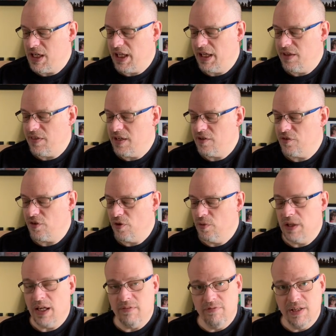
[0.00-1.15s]
anything so
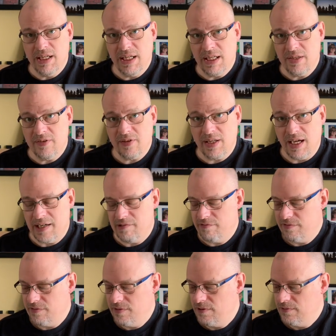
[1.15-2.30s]
lovely in his life.